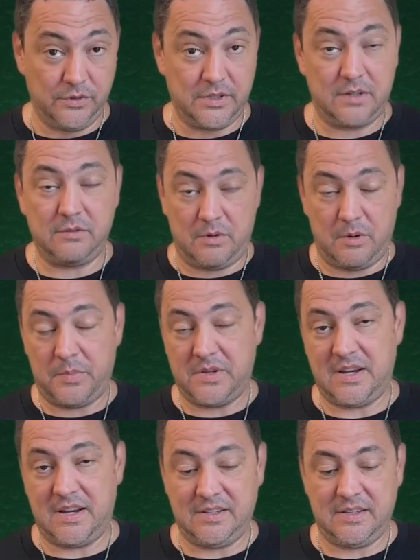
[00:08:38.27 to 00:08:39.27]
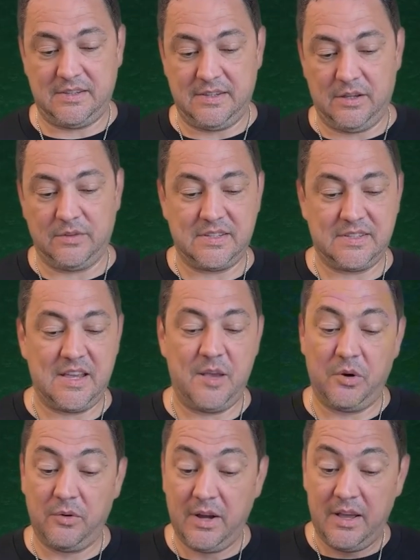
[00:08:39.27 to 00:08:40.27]
representing the Delta
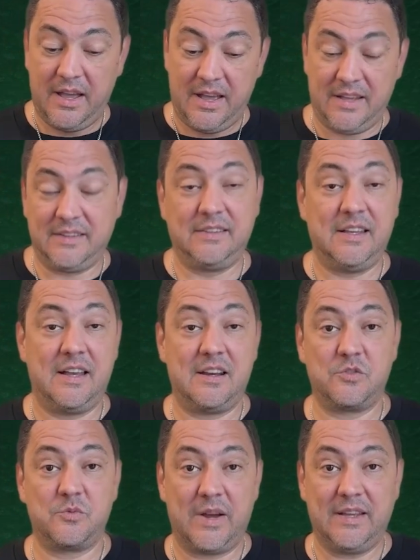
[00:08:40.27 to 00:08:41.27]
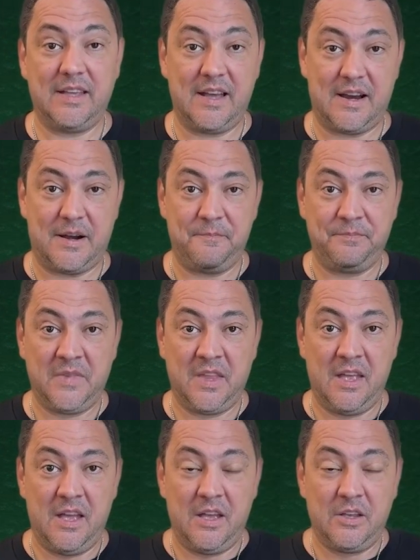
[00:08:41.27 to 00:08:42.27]
table, and the data is right there.
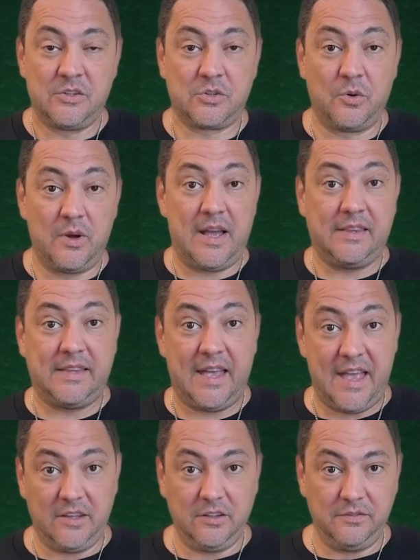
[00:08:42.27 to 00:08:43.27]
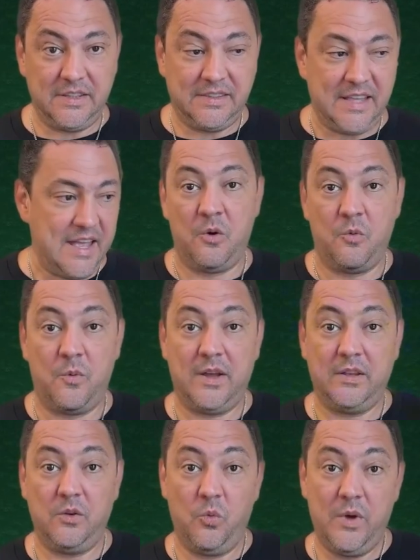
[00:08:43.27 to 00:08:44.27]
So at the end of the day,
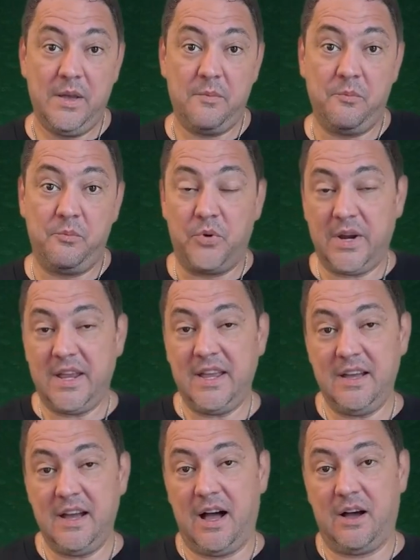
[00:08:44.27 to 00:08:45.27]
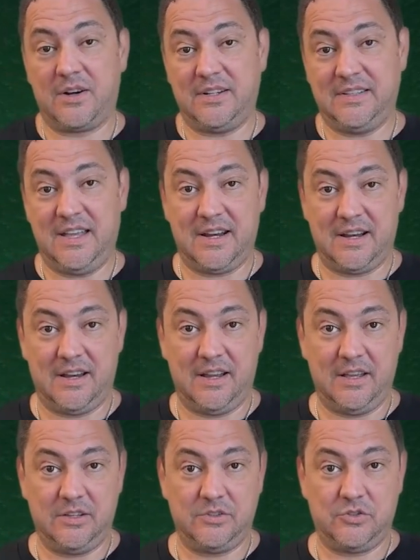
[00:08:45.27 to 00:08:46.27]
when we bring our data
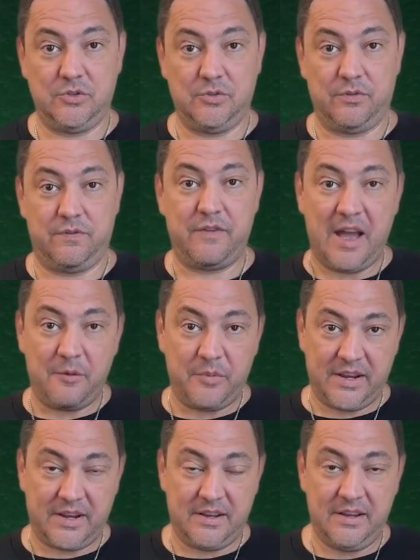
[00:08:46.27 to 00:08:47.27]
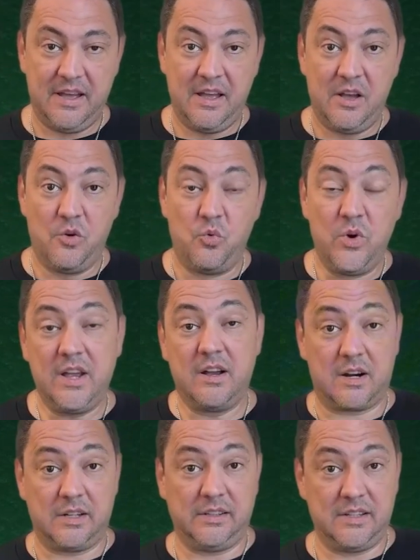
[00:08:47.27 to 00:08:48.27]
into Fabric,
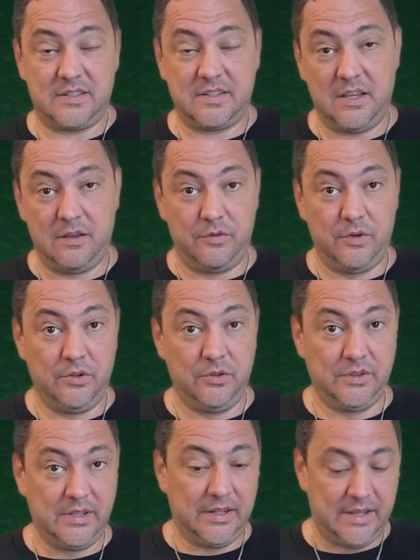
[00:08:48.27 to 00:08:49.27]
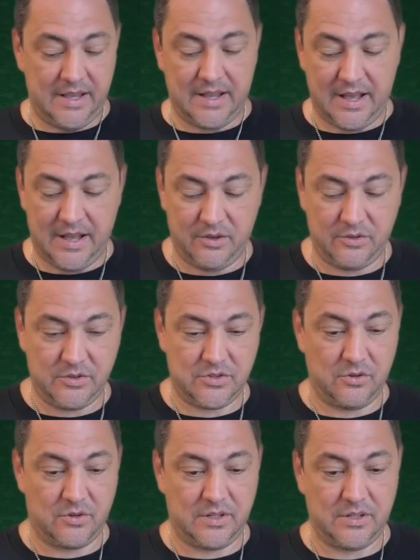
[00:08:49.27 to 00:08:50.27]
regardless if we do the Lakehouse
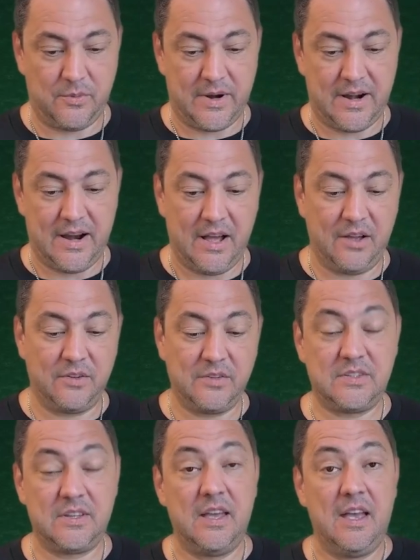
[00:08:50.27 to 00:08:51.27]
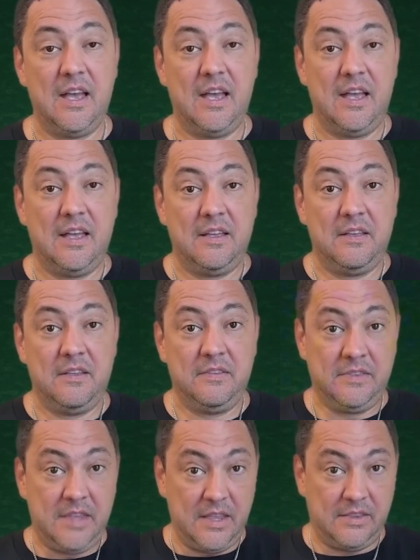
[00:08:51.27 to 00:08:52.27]
or the warehouse,
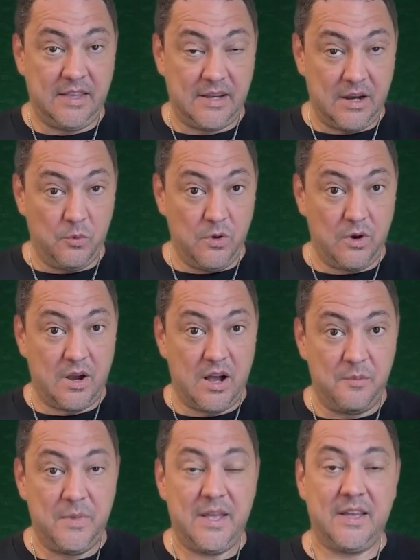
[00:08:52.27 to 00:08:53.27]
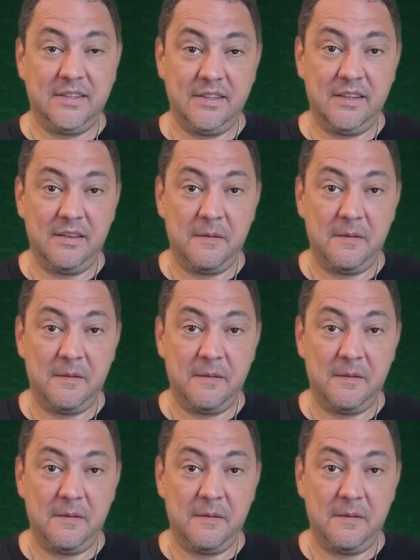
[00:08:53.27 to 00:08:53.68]
the data will come in.